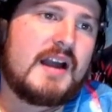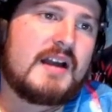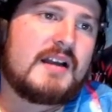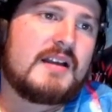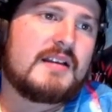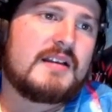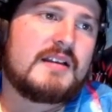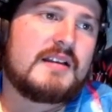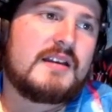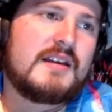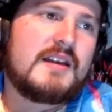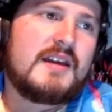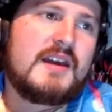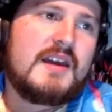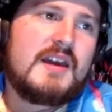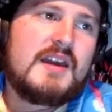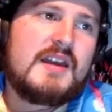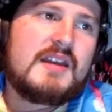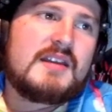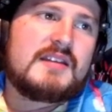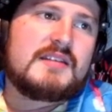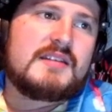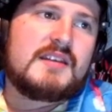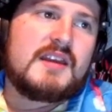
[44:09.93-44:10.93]
than we've seen
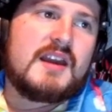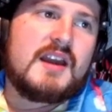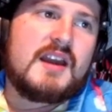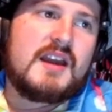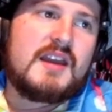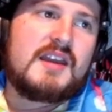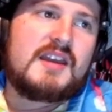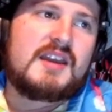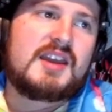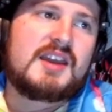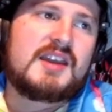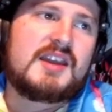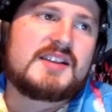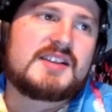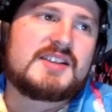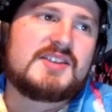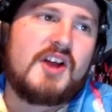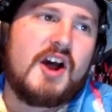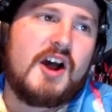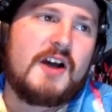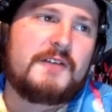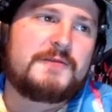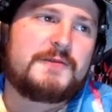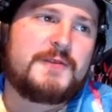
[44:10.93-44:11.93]
him do. Yeah. He's
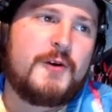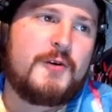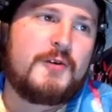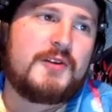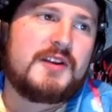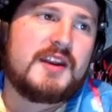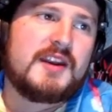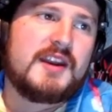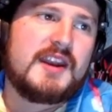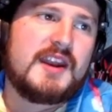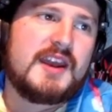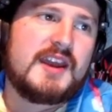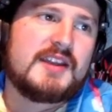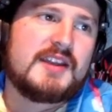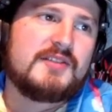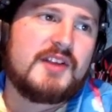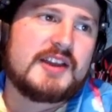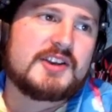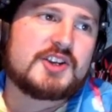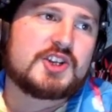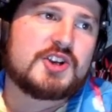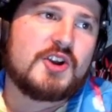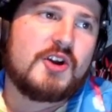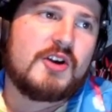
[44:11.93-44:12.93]
not phoning it in
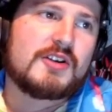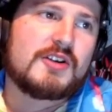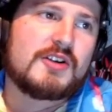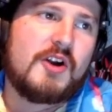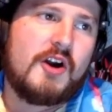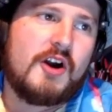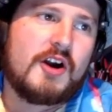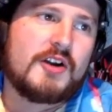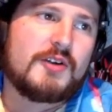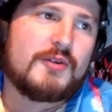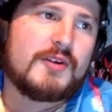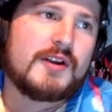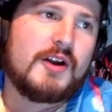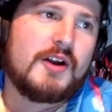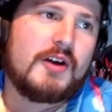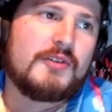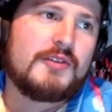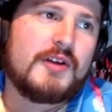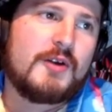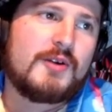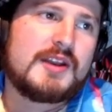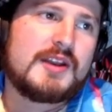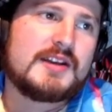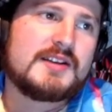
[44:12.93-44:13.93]
like Sean Connery,
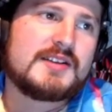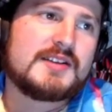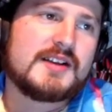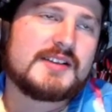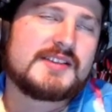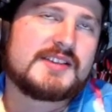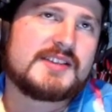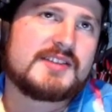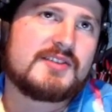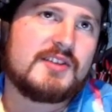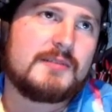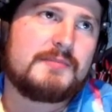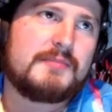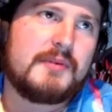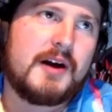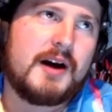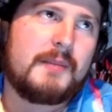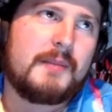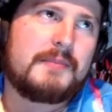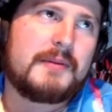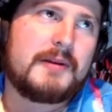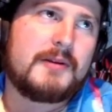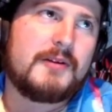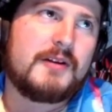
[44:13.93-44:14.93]
although he does slip
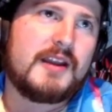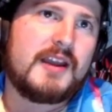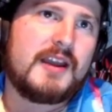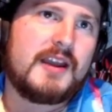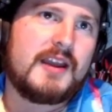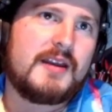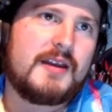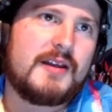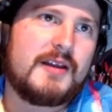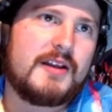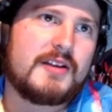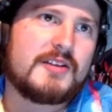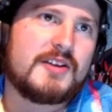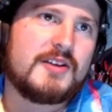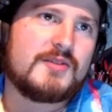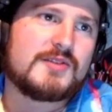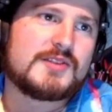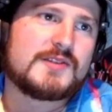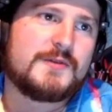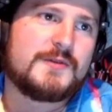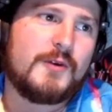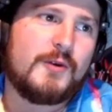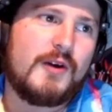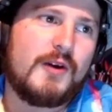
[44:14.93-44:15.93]
up and
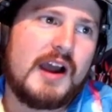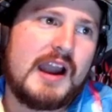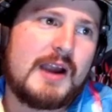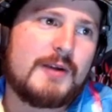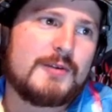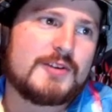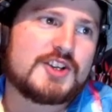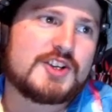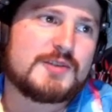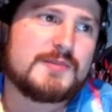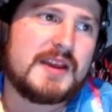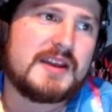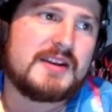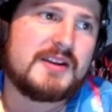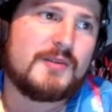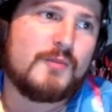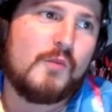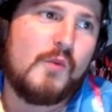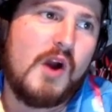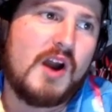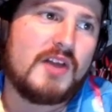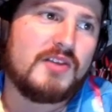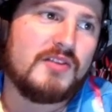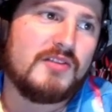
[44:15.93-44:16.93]
goes full Irishman
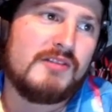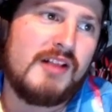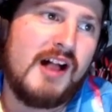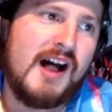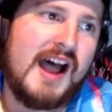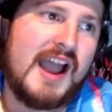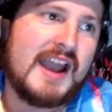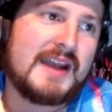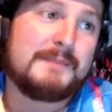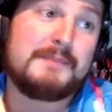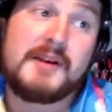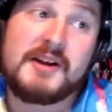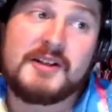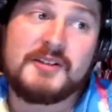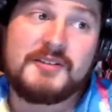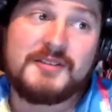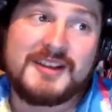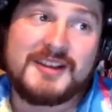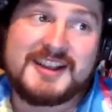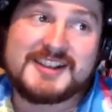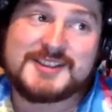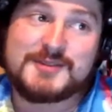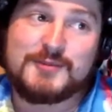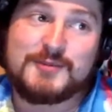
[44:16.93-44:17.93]
in one line. But
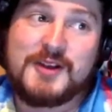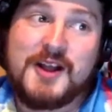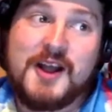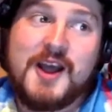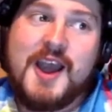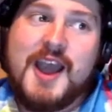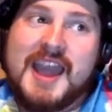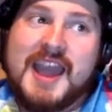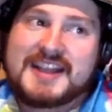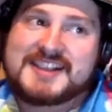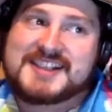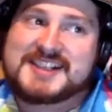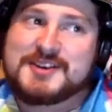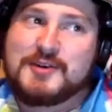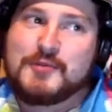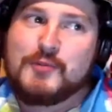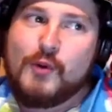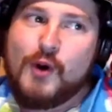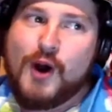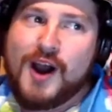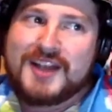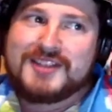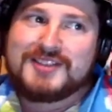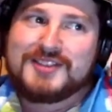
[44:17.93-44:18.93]
it's, it's
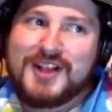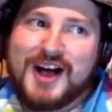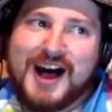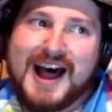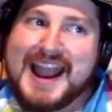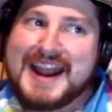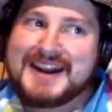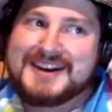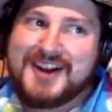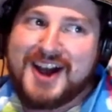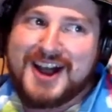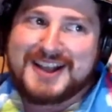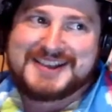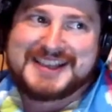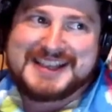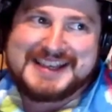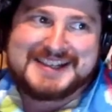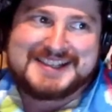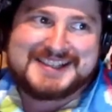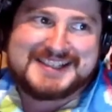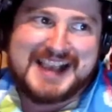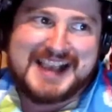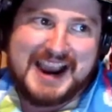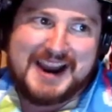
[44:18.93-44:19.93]
in one line, not
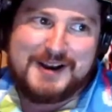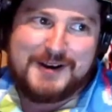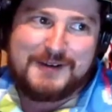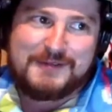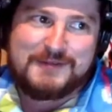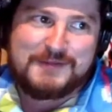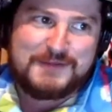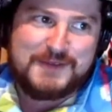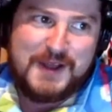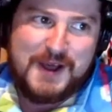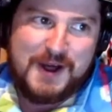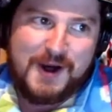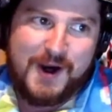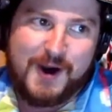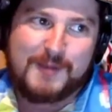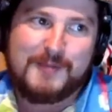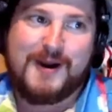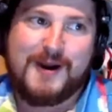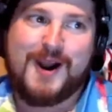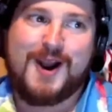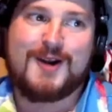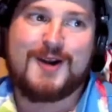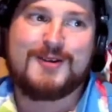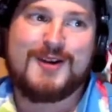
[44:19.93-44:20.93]
the entire film,
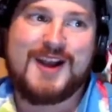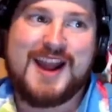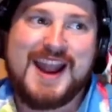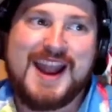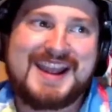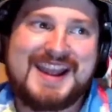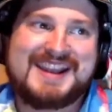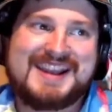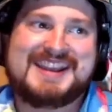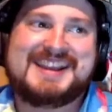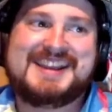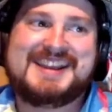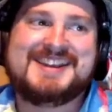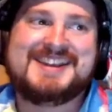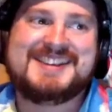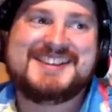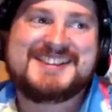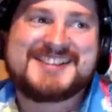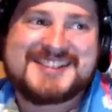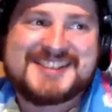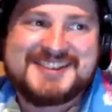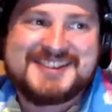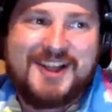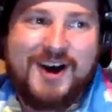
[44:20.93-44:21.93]
all right? He
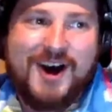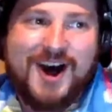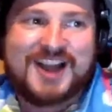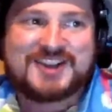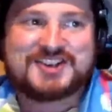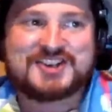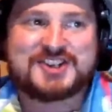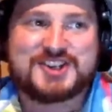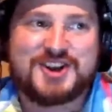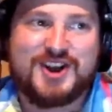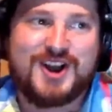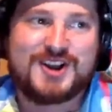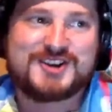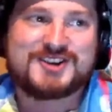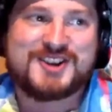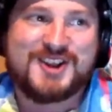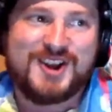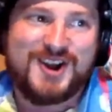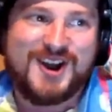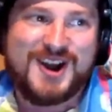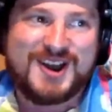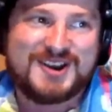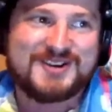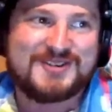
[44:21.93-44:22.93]
is not Sean
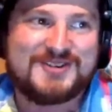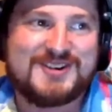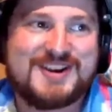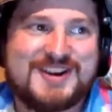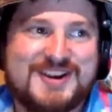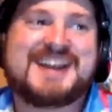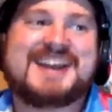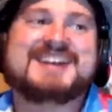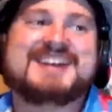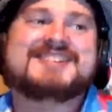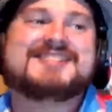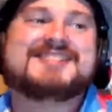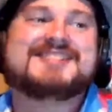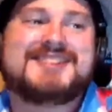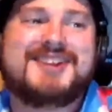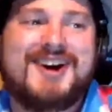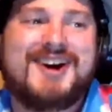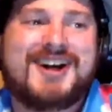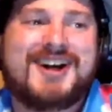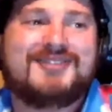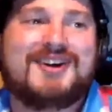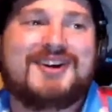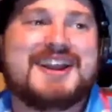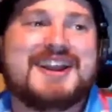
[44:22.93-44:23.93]
Connery, and it's
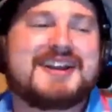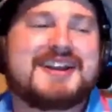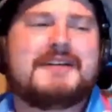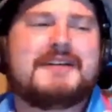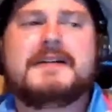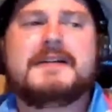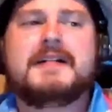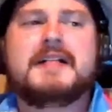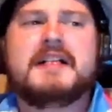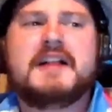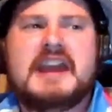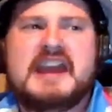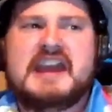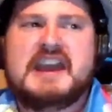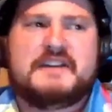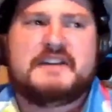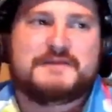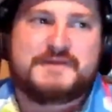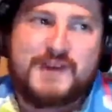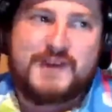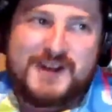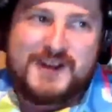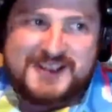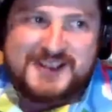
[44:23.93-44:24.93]
not like, eh,
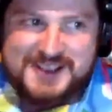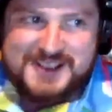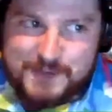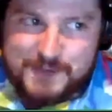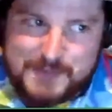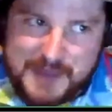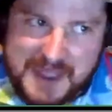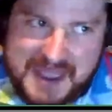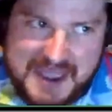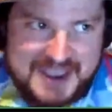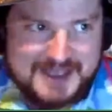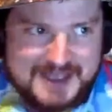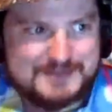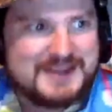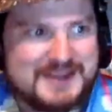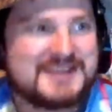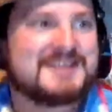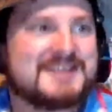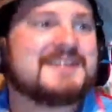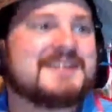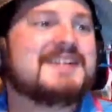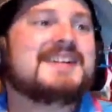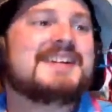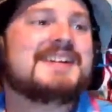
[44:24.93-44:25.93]
fuck you, pay
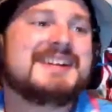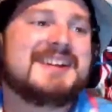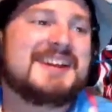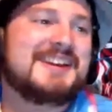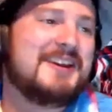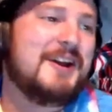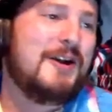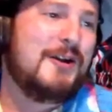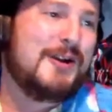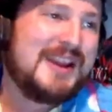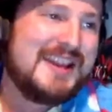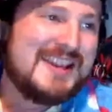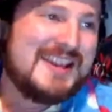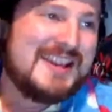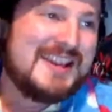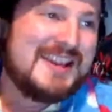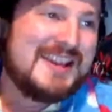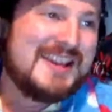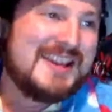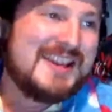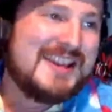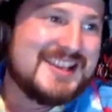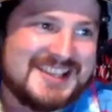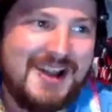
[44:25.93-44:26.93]
me. You know, he is
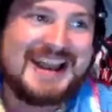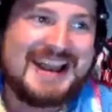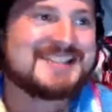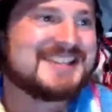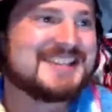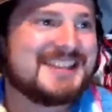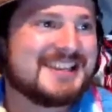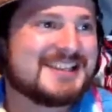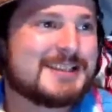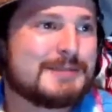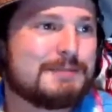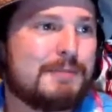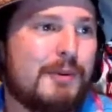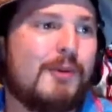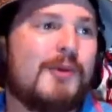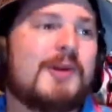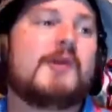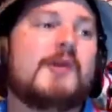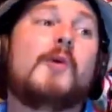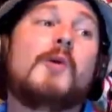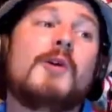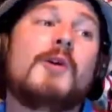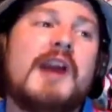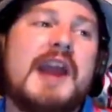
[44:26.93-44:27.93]
not at to this
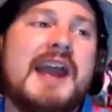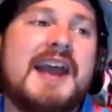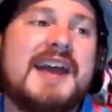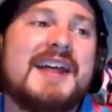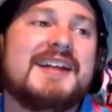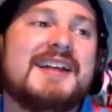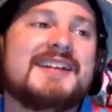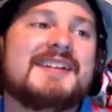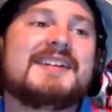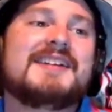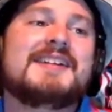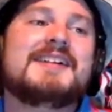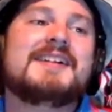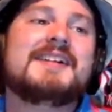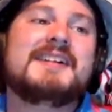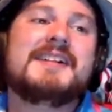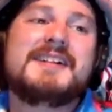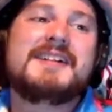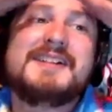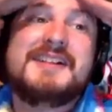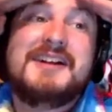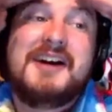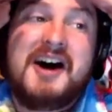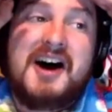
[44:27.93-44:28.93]
point or at
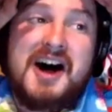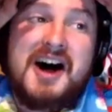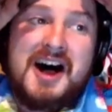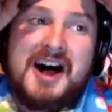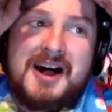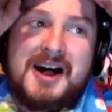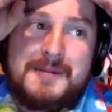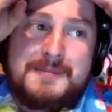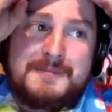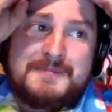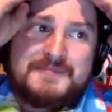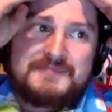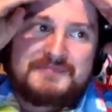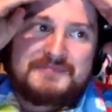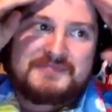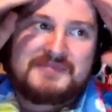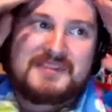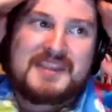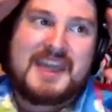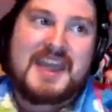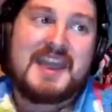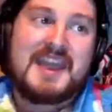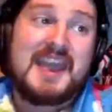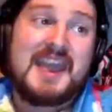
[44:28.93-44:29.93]
uh,
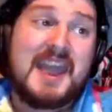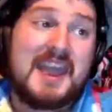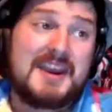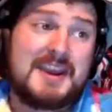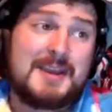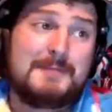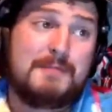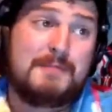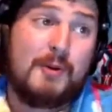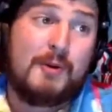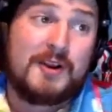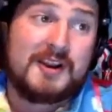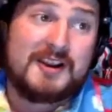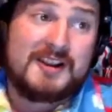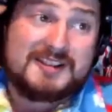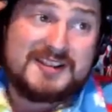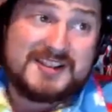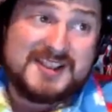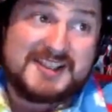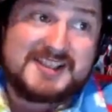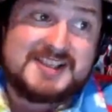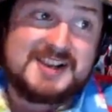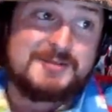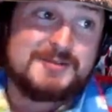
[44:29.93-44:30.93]
at any point in
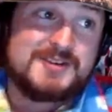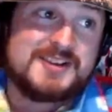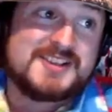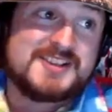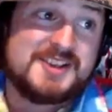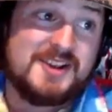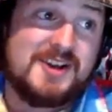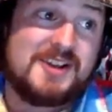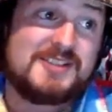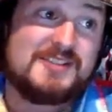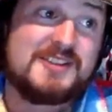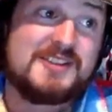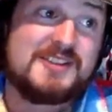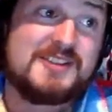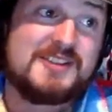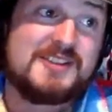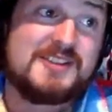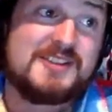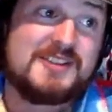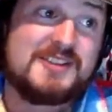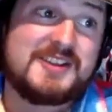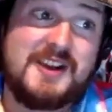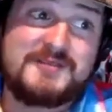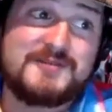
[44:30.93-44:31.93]
the series, oddly
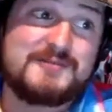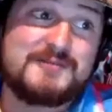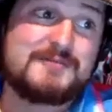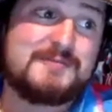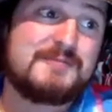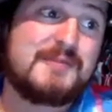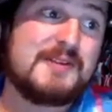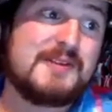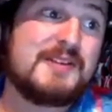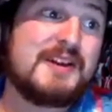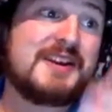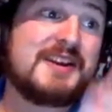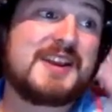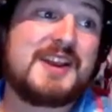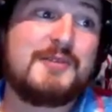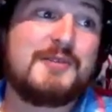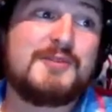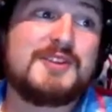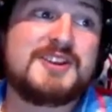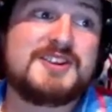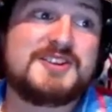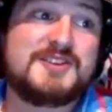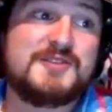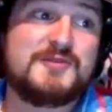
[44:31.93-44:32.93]
enough. But then
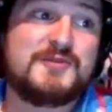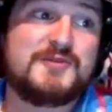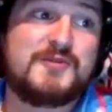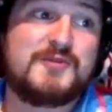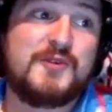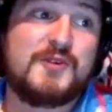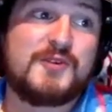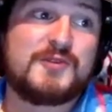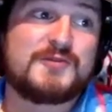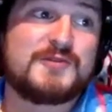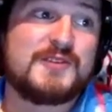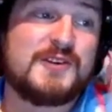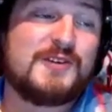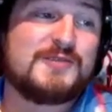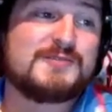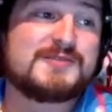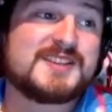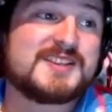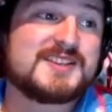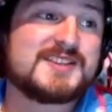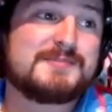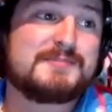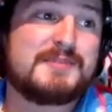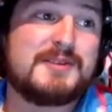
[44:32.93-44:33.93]
again, when you do four
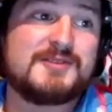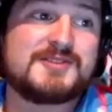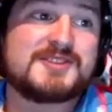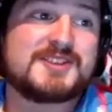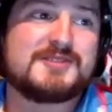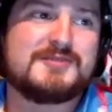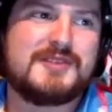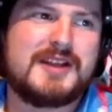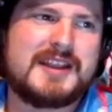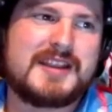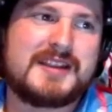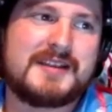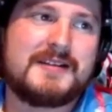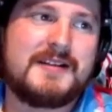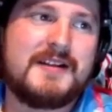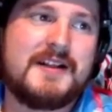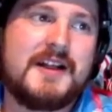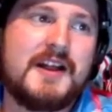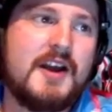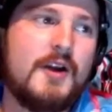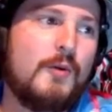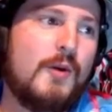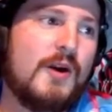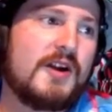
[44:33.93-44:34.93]
films as opposed to, like,
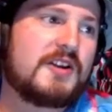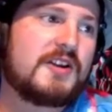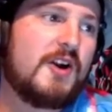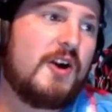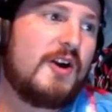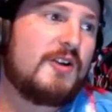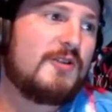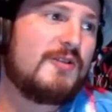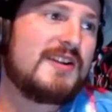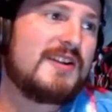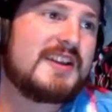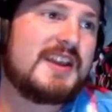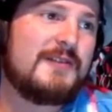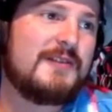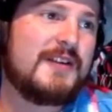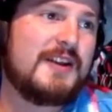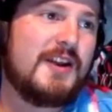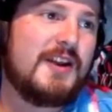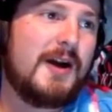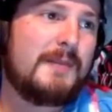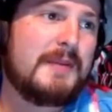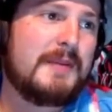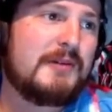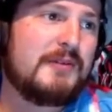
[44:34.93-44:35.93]
what, Connery
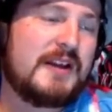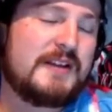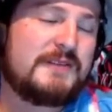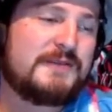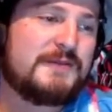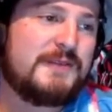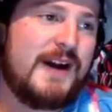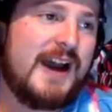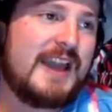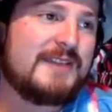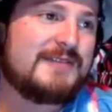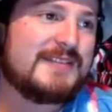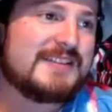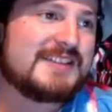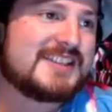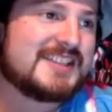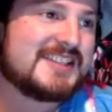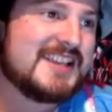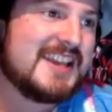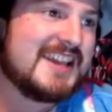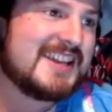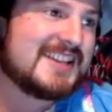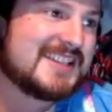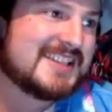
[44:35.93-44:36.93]
giving up at, like, five and
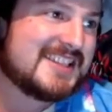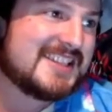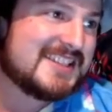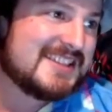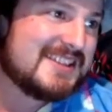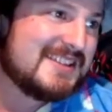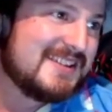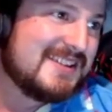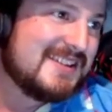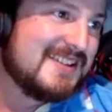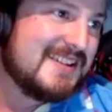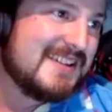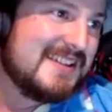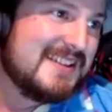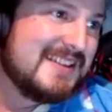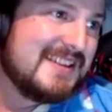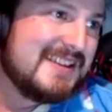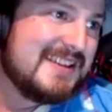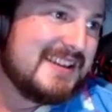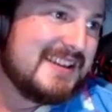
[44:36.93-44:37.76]
six? Yeah.